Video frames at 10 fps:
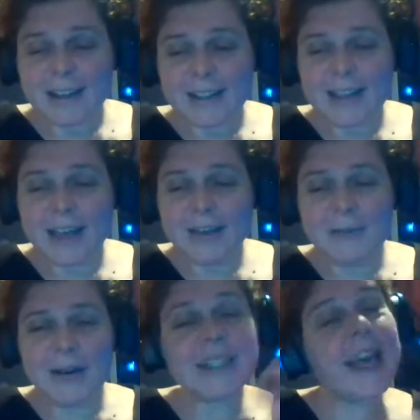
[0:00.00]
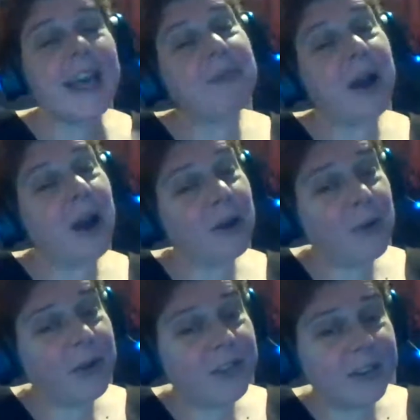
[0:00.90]
So once again, we are
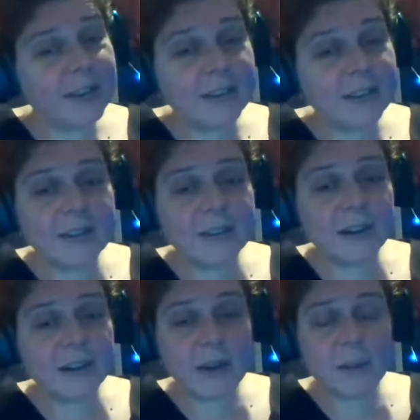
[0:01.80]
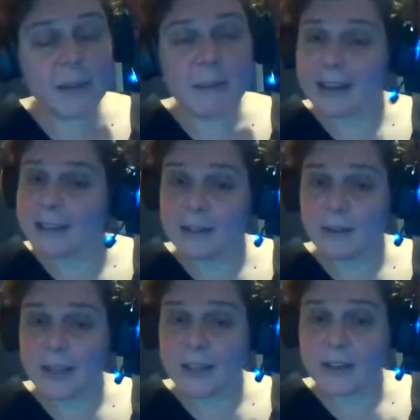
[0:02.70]
going to start coming back
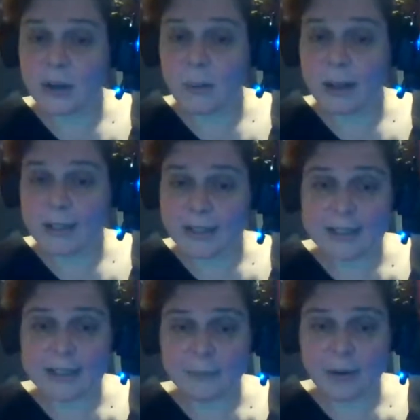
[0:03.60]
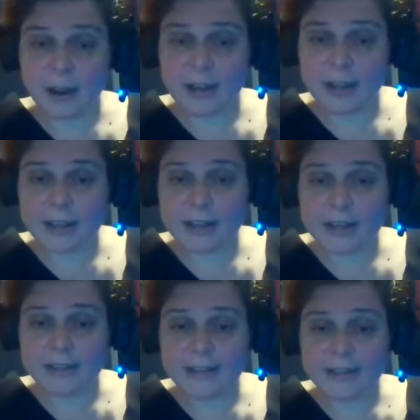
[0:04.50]
slowly into our Wednesdays and
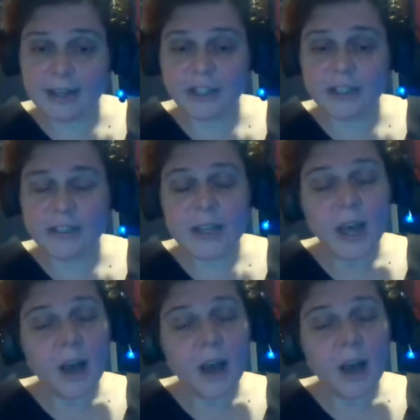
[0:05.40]
Friday sessions.